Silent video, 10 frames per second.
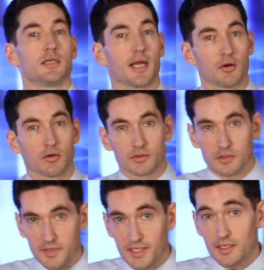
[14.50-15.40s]
Now,
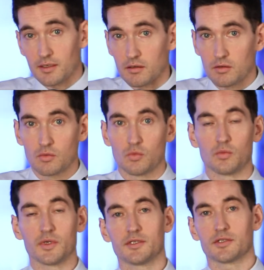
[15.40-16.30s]
to be clear, when
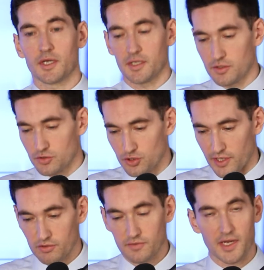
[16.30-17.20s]
we say
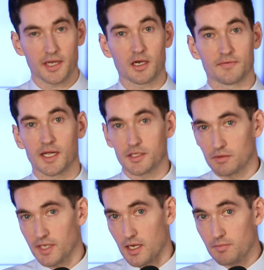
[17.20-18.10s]
generative AI value
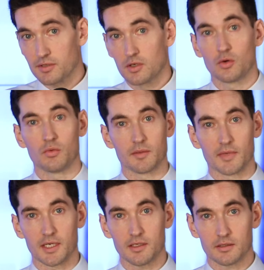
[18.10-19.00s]
gap, we
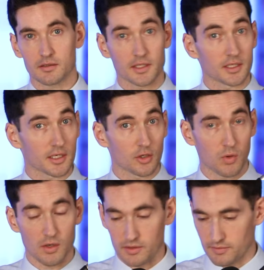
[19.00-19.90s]
mean, and I
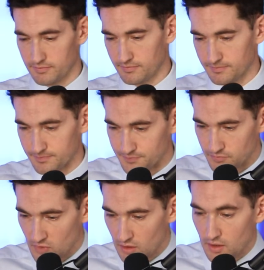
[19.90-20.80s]
quote,
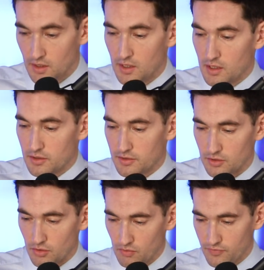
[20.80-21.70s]

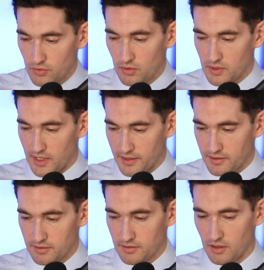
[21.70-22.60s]
the overall
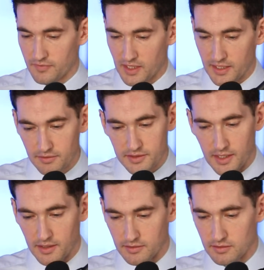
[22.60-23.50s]
lack of clear
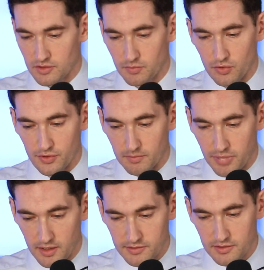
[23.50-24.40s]
data supporting
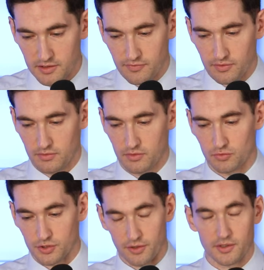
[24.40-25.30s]
positive
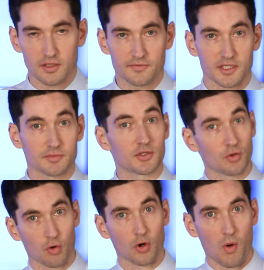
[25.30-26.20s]
return on investment,
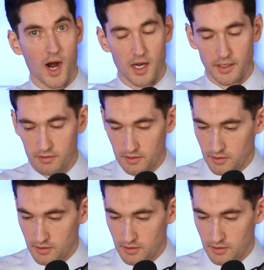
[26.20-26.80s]
ROI,